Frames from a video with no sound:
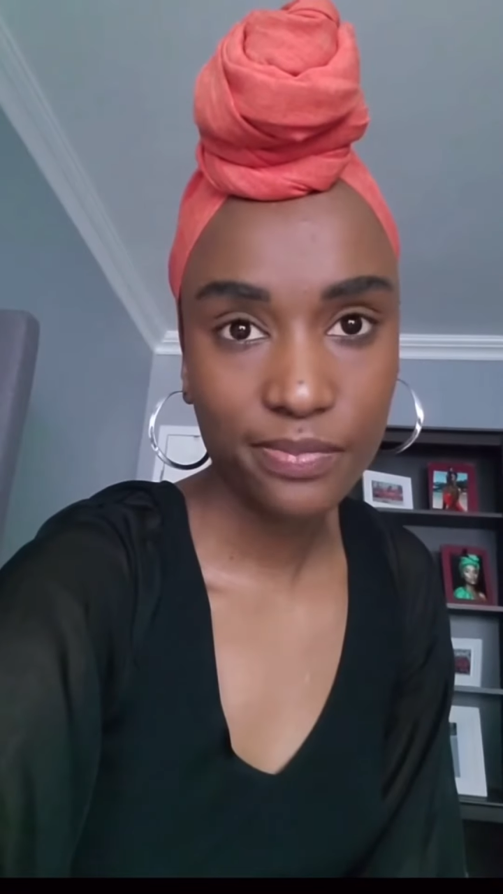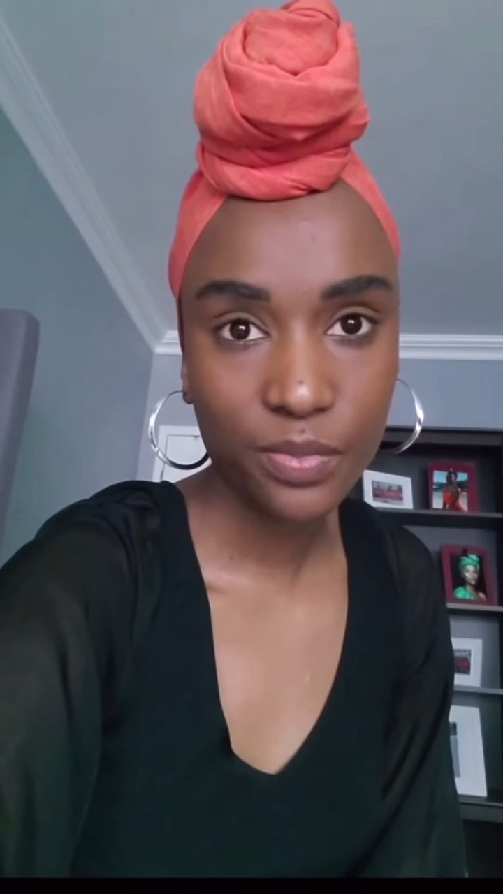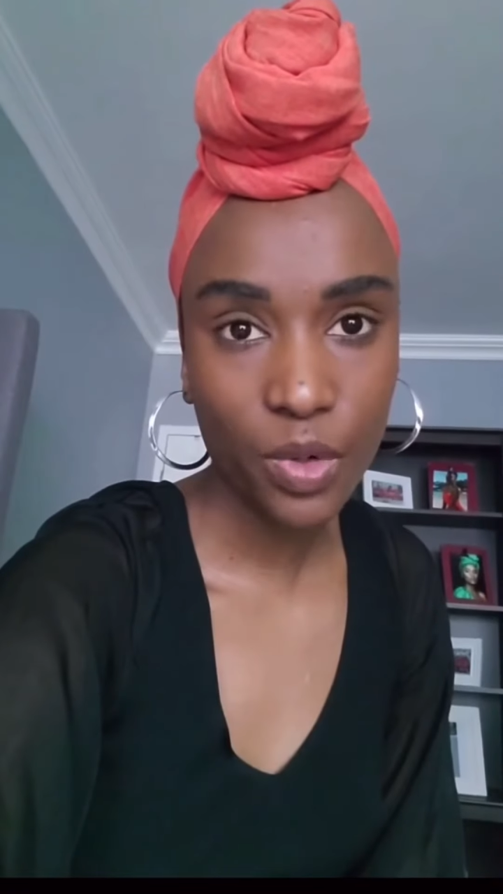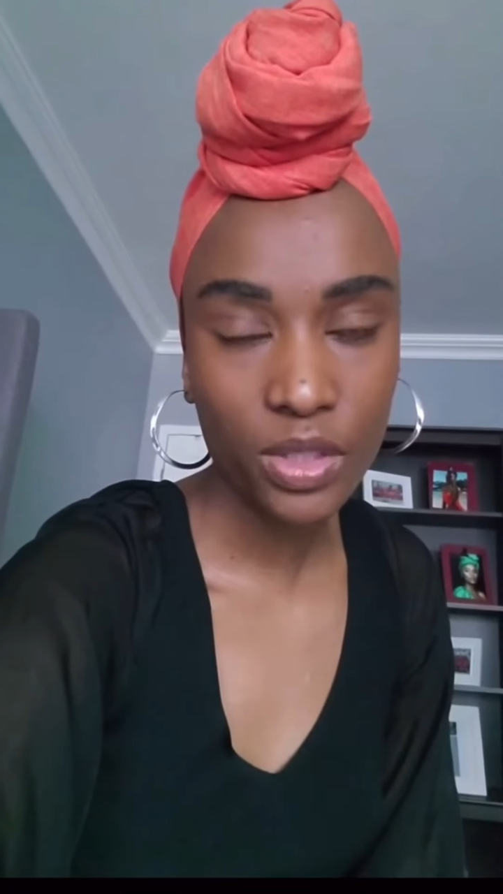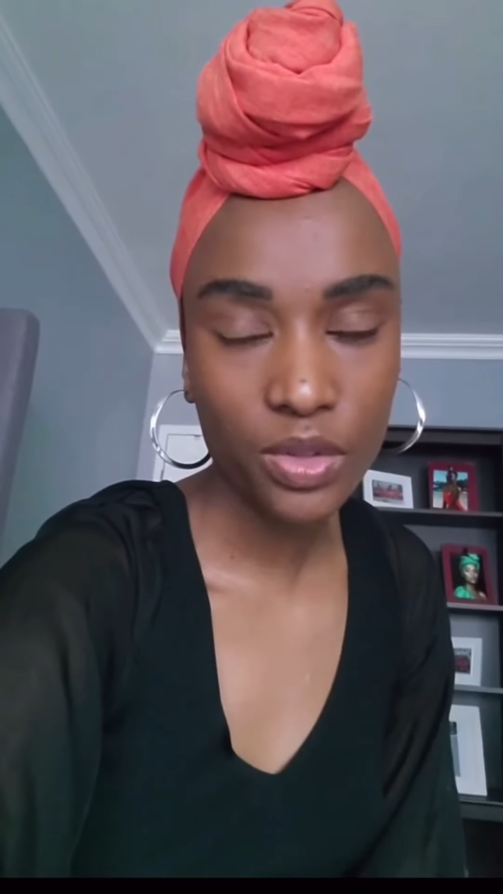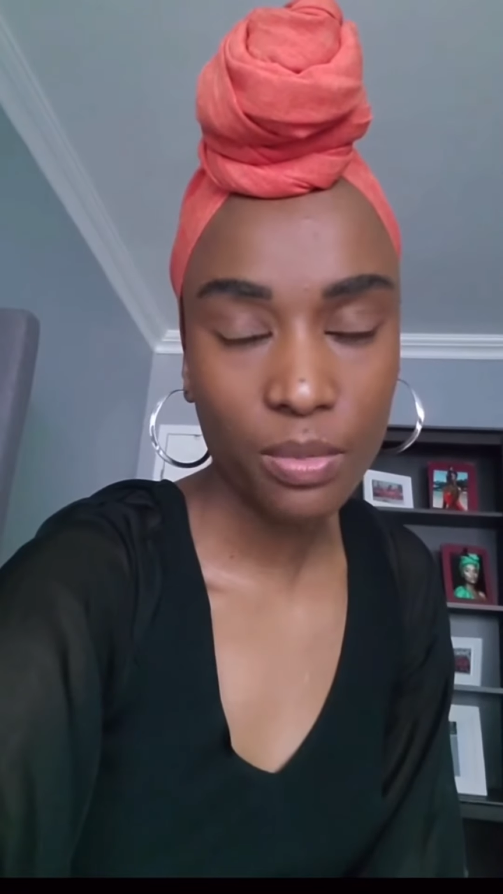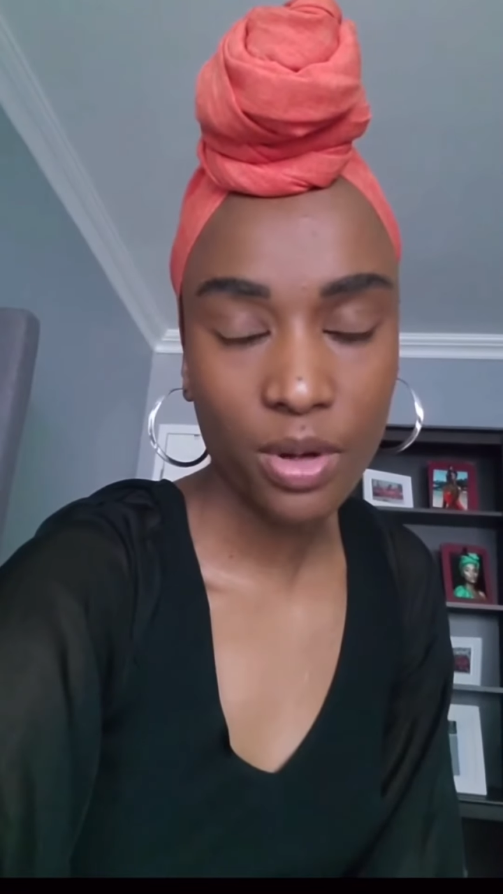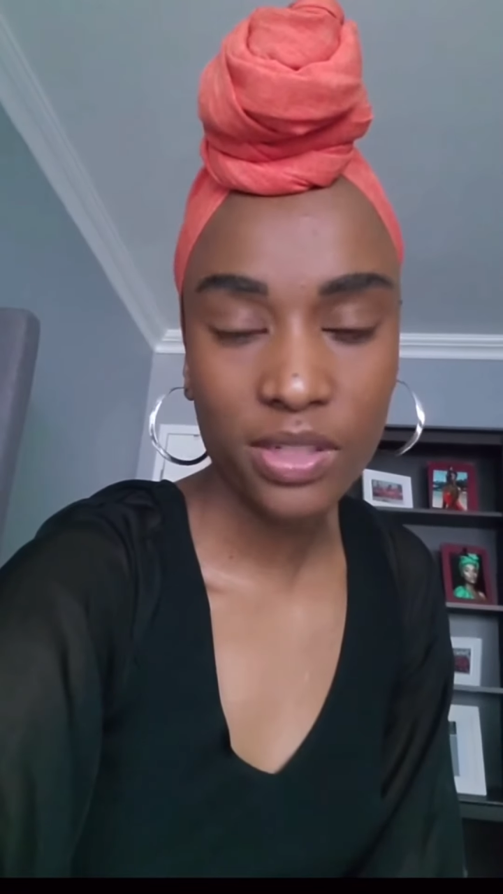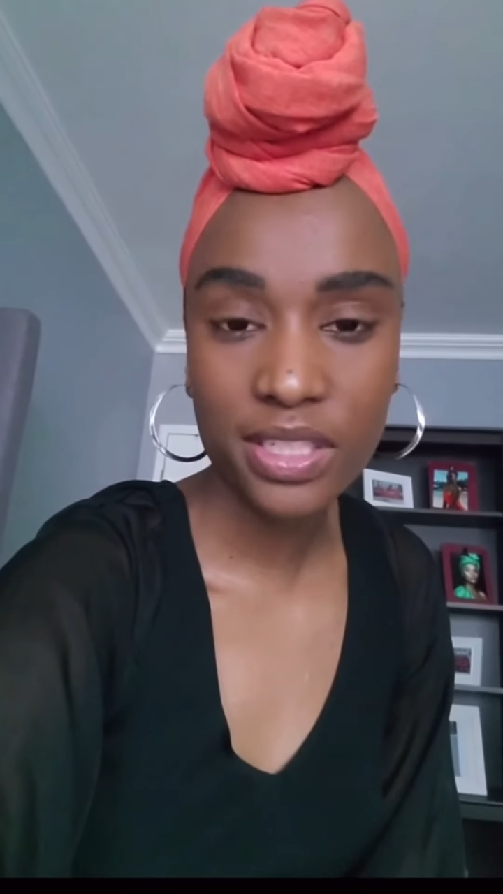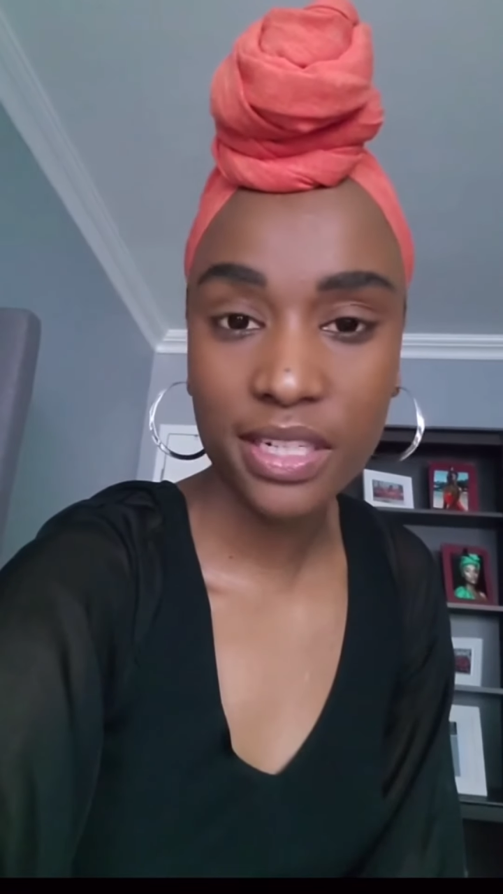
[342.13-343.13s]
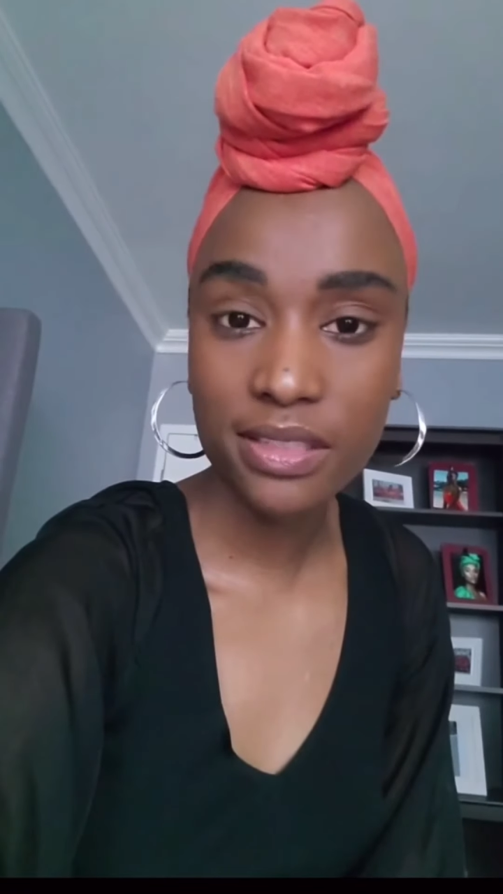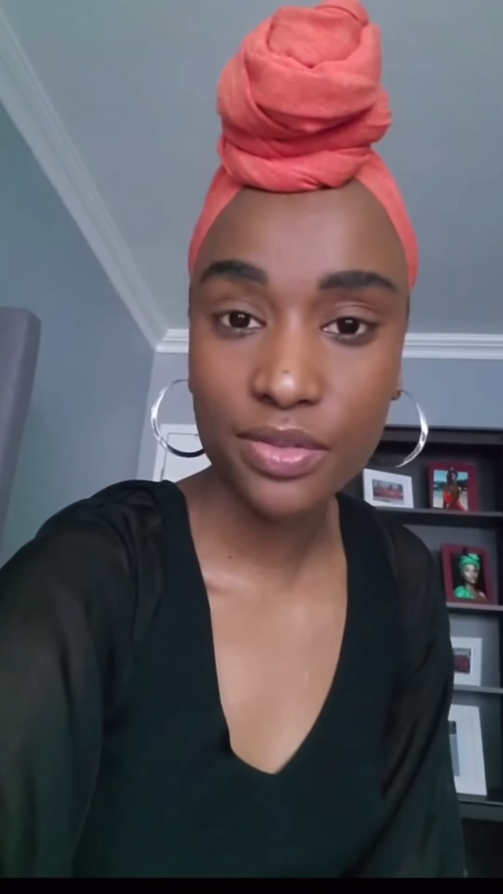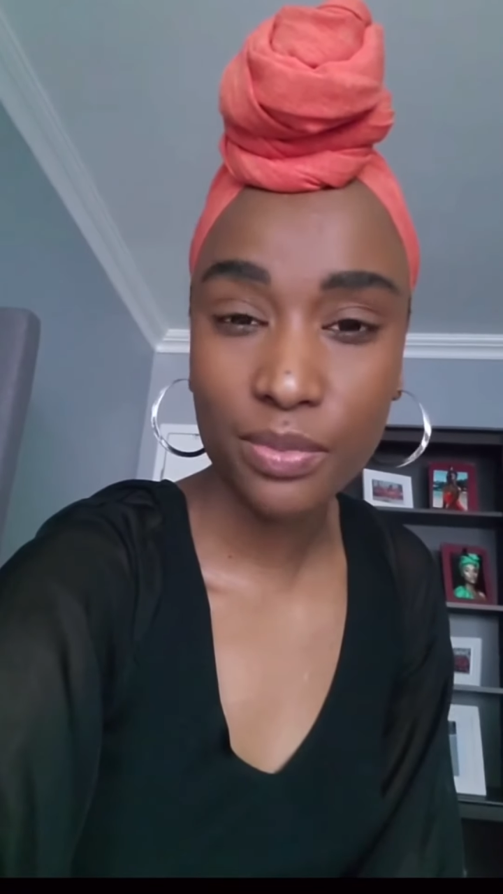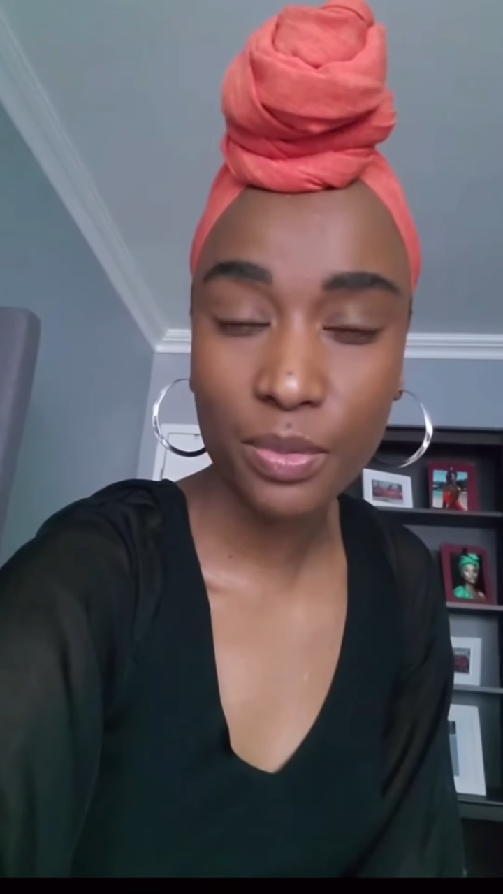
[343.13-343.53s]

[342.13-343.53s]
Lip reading: want to apologize from